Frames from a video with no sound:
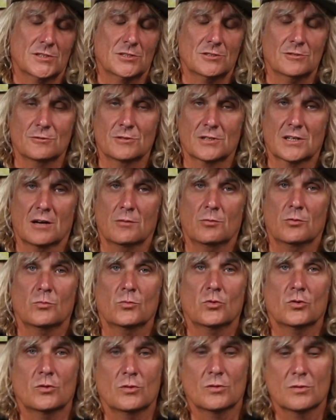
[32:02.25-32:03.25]
do a couple
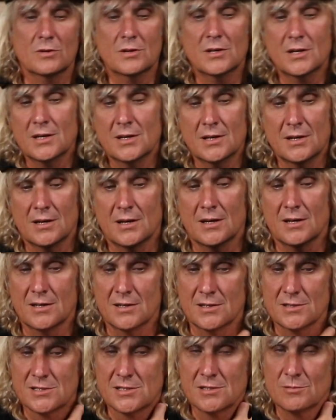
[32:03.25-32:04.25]
more
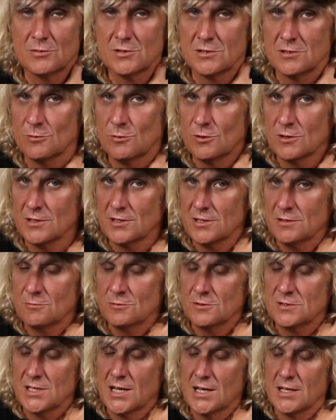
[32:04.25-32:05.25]
similar to what I did
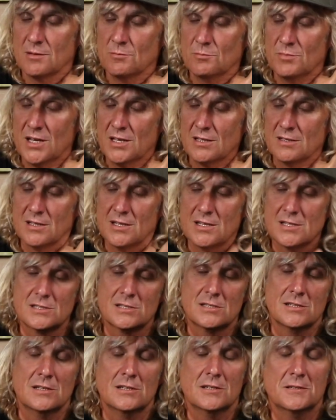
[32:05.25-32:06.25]
with Tail and Bend
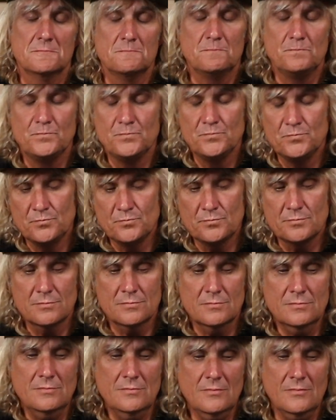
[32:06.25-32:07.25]
last year,
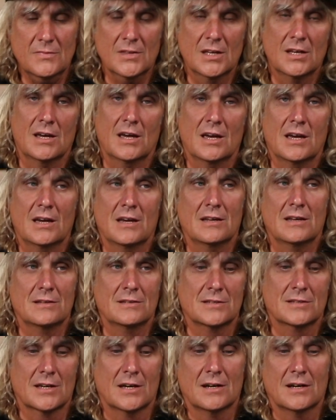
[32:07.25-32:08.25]

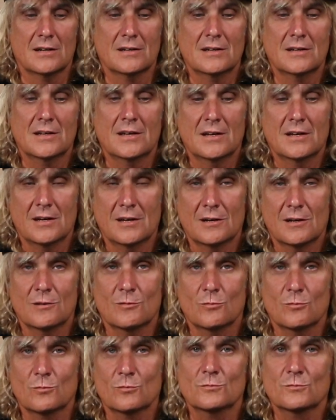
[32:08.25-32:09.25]
and
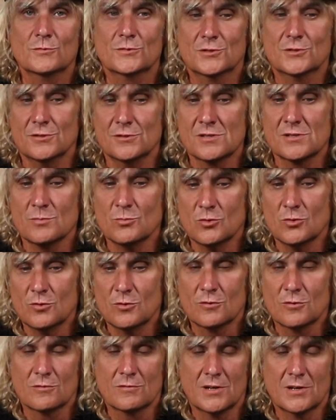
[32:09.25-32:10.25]
do some
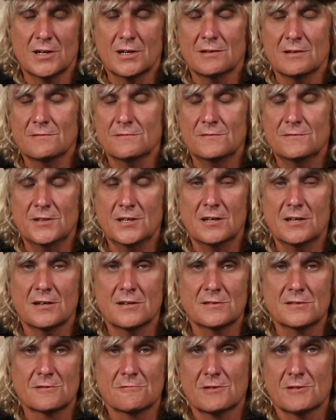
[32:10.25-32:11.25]
more
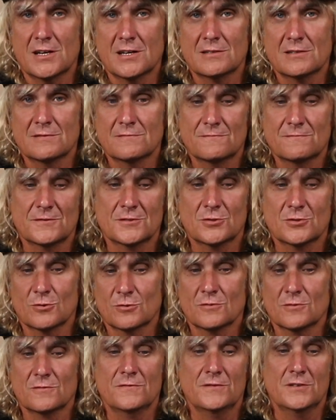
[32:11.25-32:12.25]
videos around
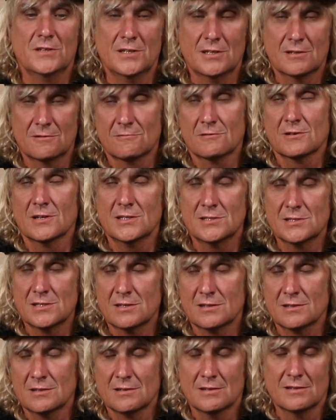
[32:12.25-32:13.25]
photography and
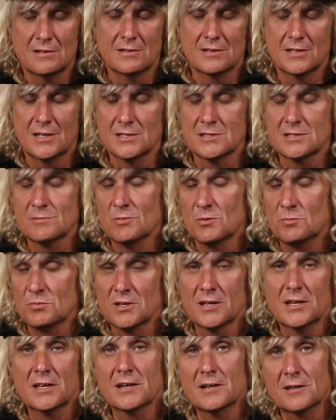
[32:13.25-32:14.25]
racing, and that's my
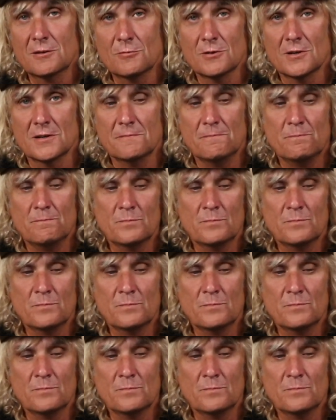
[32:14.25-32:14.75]
plan anyway.